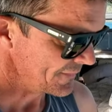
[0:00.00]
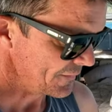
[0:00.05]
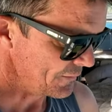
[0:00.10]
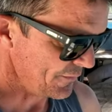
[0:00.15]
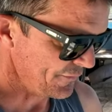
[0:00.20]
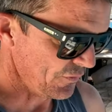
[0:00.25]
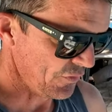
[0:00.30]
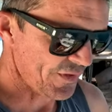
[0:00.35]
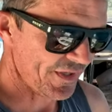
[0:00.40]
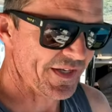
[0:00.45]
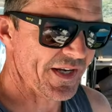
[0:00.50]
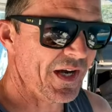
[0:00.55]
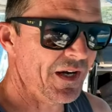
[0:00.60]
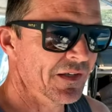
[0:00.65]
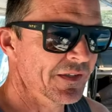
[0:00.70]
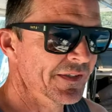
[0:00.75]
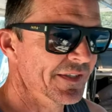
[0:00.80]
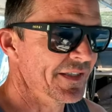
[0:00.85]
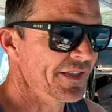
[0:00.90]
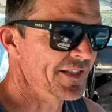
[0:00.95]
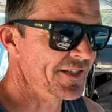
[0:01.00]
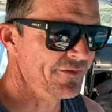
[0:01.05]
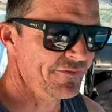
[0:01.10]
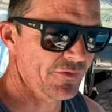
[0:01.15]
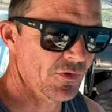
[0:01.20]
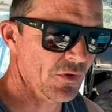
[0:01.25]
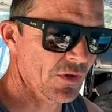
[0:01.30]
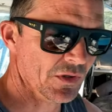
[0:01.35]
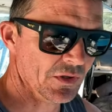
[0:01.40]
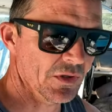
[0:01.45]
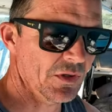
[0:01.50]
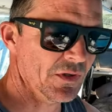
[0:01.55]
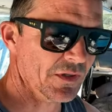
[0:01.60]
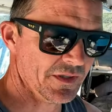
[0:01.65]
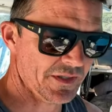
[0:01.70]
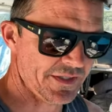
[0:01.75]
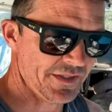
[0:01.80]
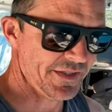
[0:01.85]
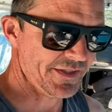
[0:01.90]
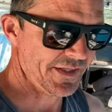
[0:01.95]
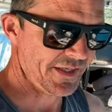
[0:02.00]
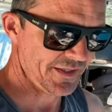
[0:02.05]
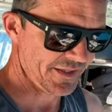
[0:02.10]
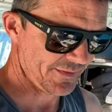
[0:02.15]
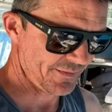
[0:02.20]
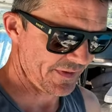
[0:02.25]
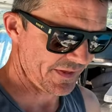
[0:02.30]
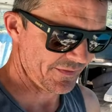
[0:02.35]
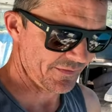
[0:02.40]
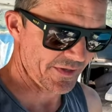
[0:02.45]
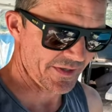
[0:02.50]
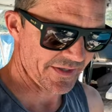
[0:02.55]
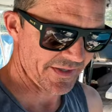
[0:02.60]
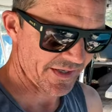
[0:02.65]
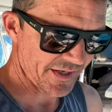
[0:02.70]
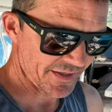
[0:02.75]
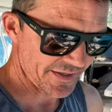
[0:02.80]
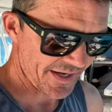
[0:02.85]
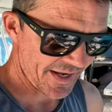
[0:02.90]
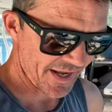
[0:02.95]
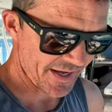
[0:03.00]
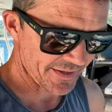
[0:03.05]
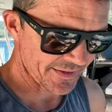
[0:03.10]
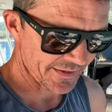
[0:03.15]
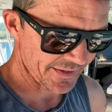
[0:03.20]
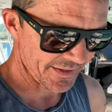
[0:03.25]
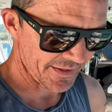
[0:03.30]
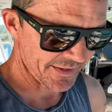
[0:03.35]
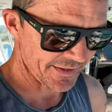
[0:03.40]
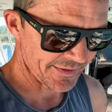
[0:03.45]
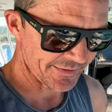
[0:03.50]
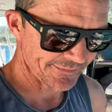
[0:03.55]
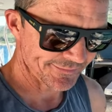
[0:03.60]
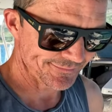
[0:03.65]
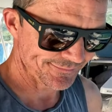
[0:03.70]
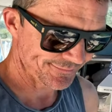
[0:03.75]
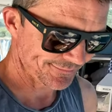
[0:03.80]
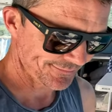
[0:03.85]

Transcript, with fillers: Before you know it, it's four o'clock and the sun's about ready to go down and